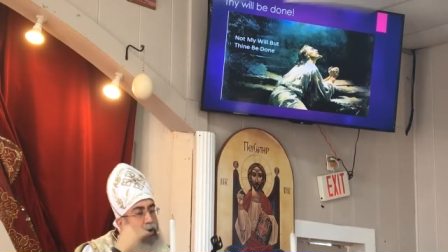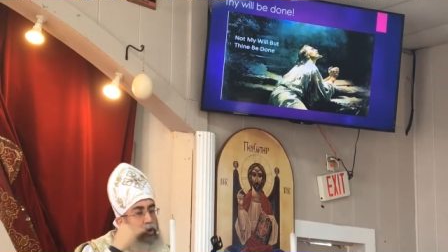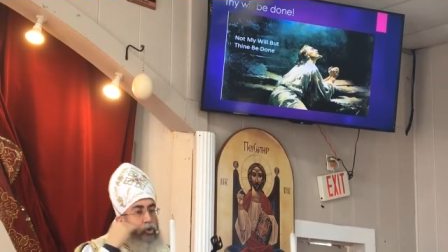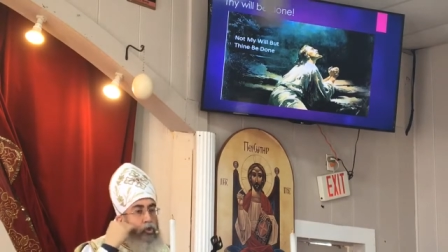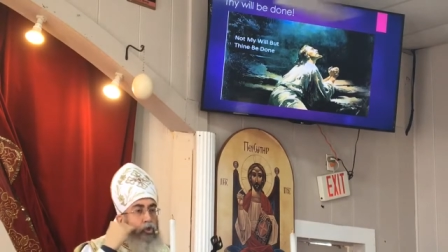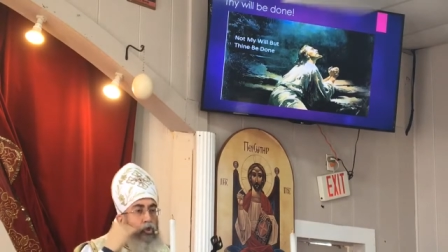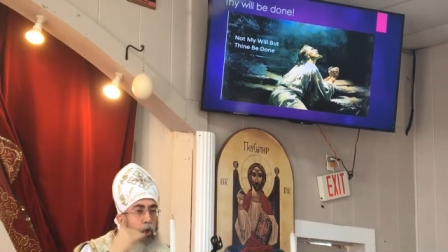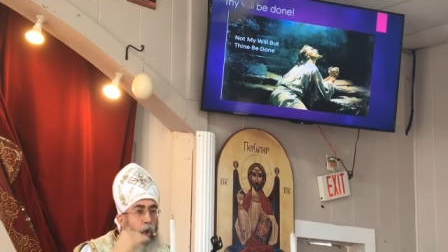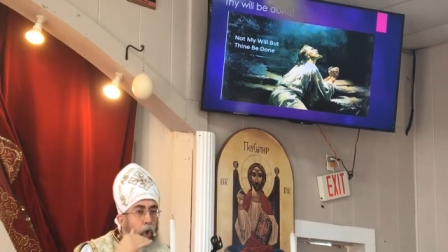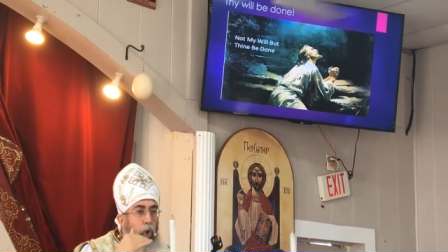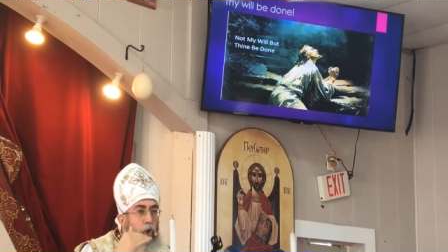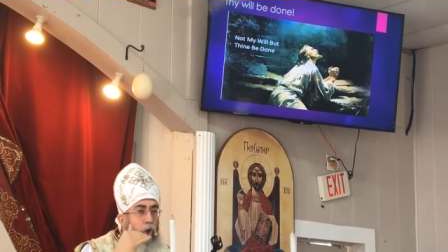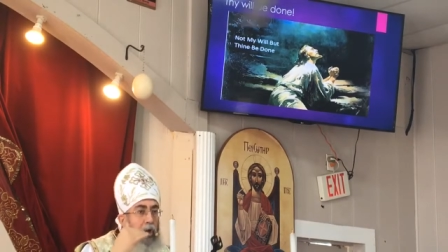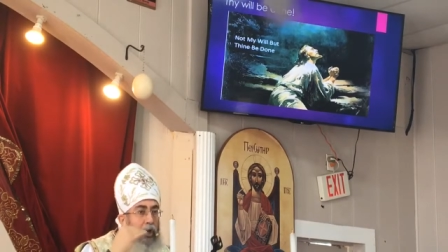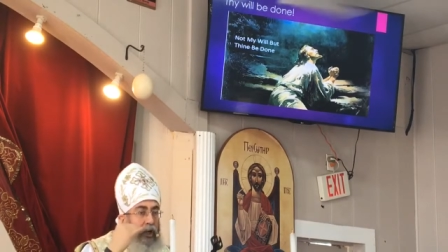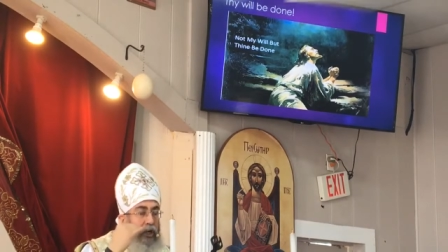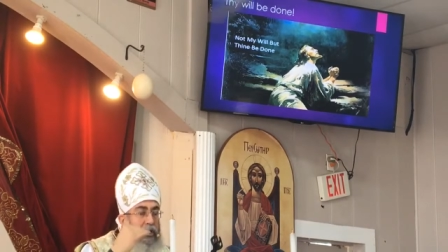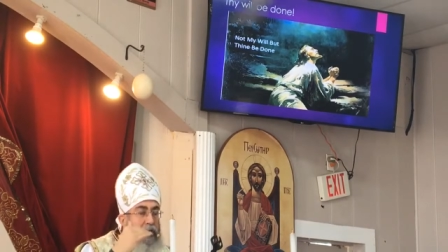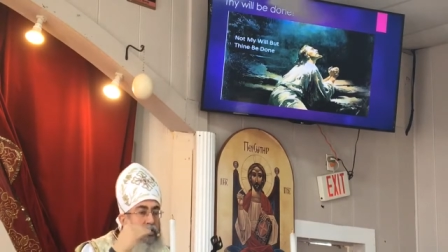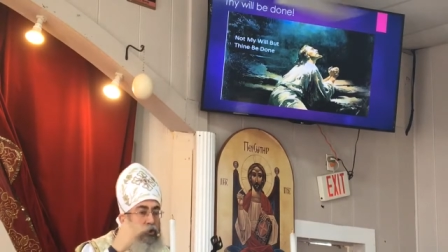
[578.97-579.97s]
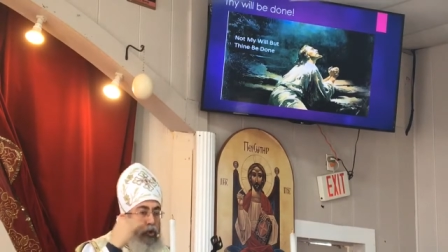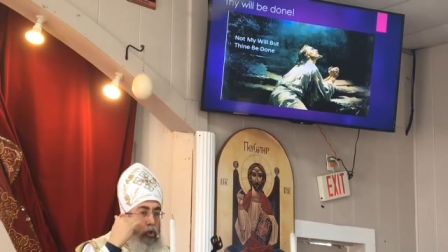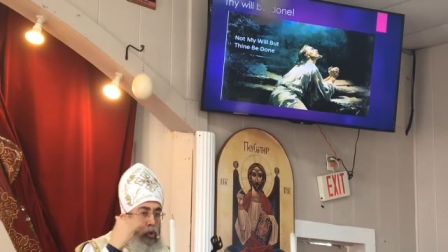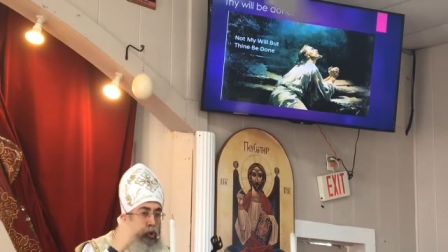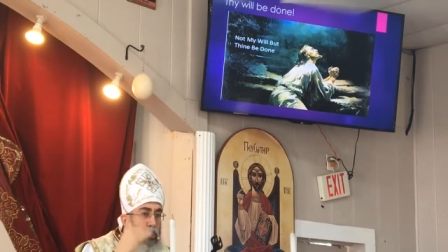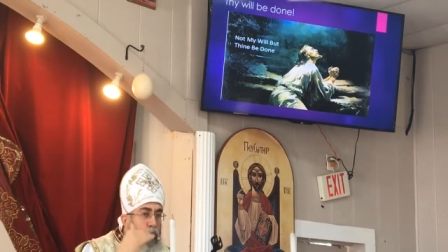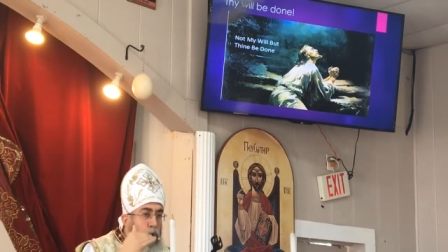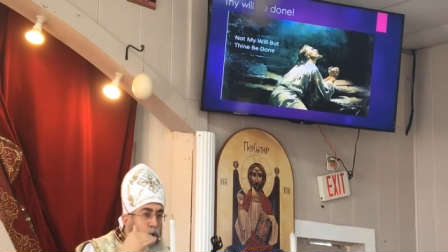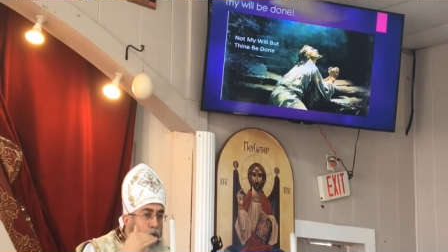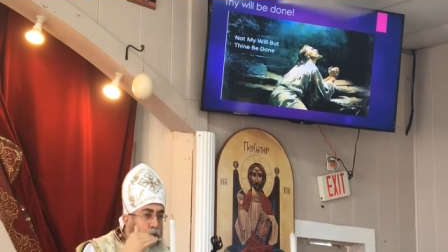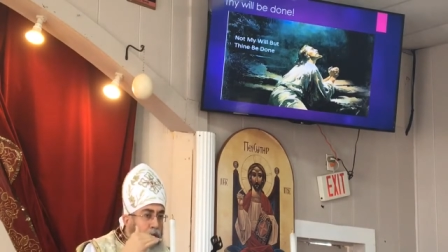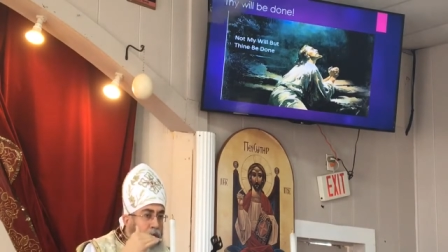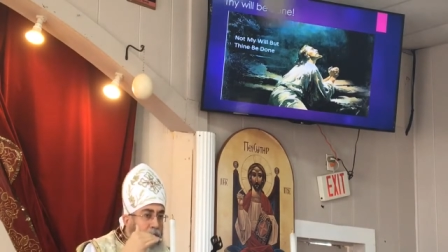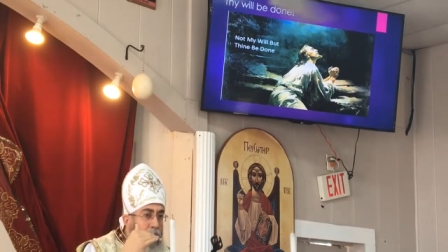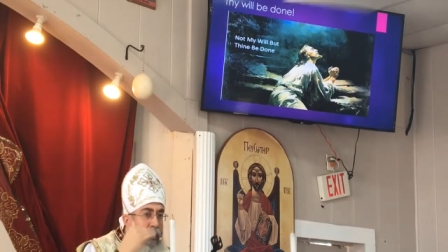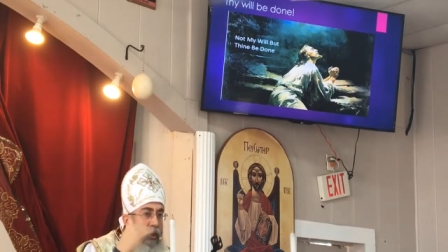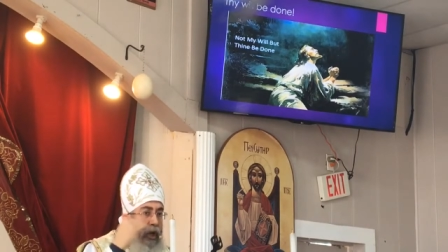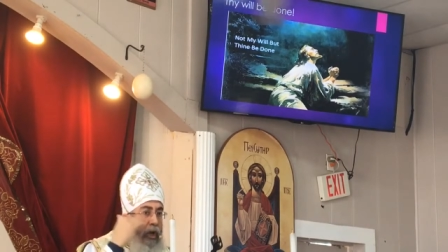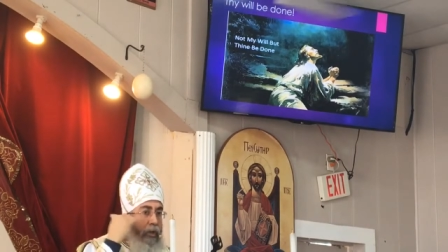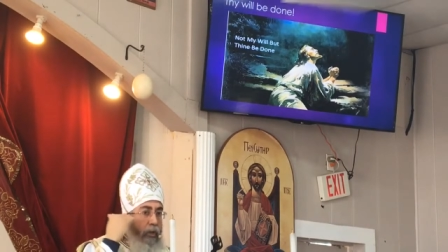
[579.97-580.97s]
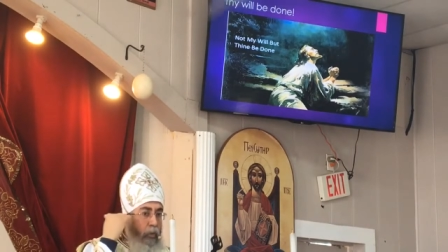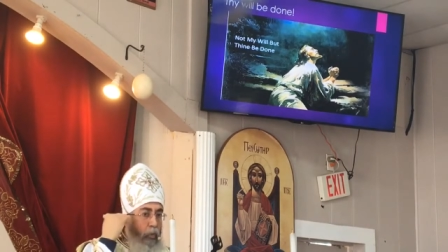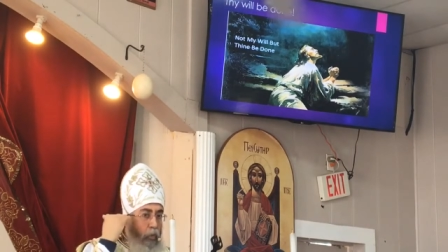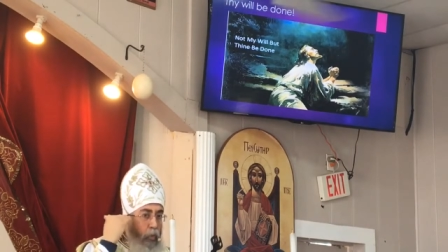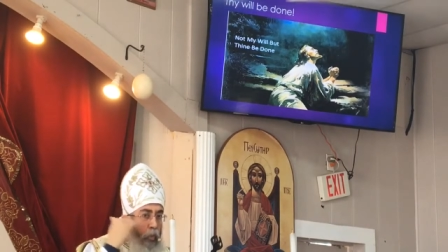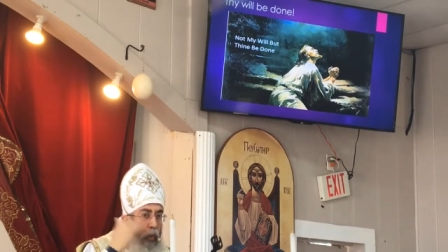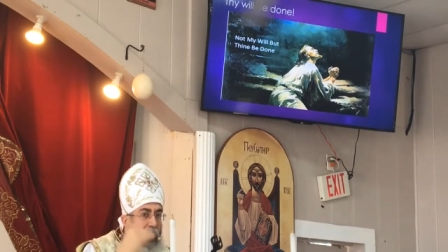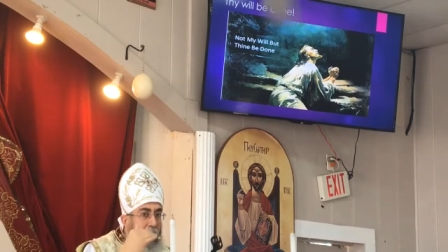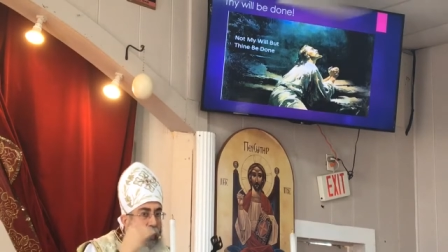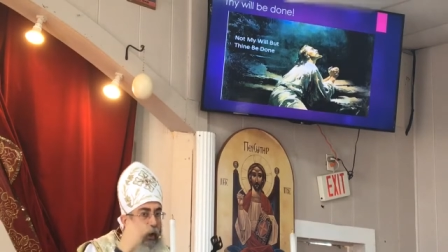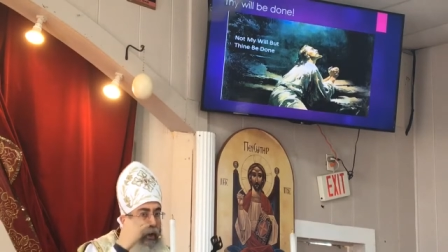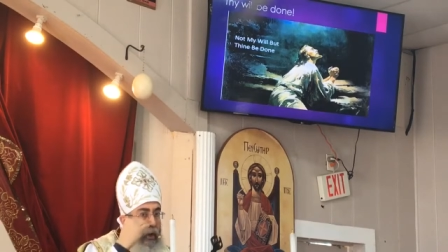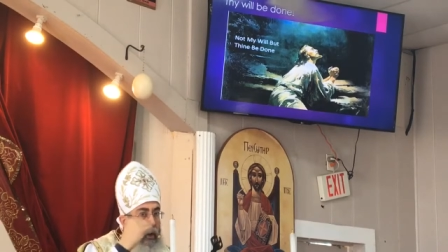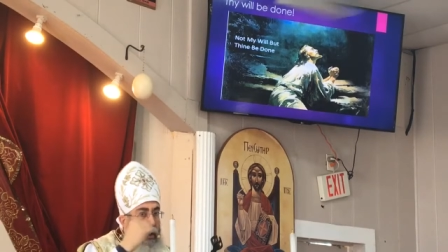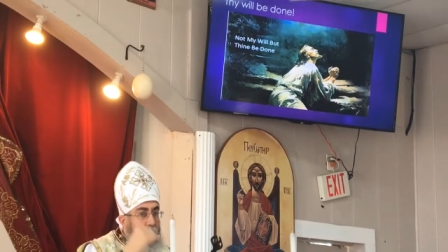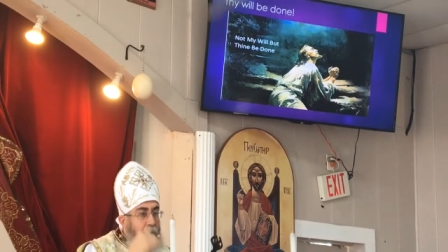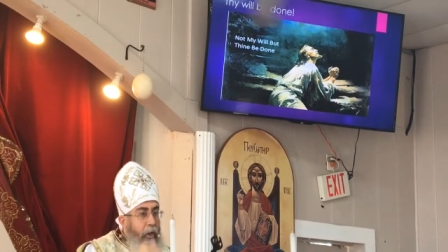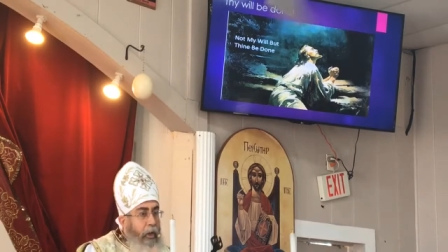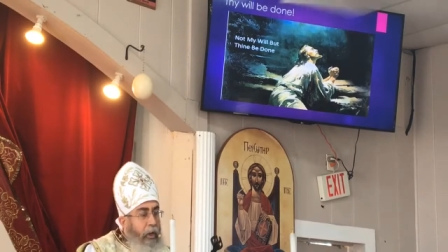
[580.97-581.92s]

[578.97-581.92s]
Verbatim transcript: forsook his own will.